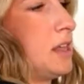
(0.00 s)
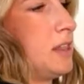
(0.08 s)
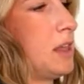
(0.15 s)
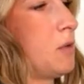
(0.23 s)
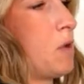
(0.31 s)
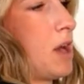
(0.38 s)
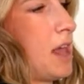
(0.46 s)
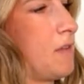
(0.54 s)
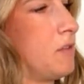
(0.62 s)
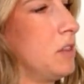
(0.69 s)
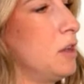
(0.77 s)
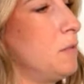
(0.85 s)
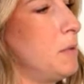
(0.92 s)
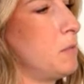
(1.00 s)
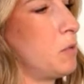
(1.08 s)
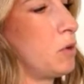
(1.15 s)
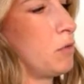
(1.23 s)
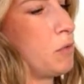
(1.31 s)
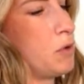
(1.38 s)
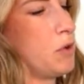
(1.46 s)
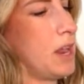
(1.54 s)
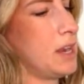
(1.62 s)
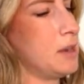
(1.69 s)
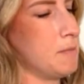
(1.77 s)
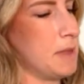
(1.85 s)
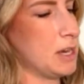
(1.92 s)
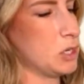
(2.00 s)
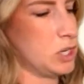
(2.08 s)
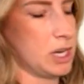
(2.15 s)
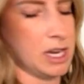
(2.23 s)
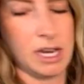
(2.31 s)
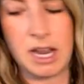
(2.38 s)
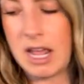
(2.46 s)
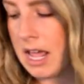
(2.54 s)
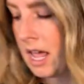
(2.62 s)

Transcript: they want to have a little bit more root and dimension,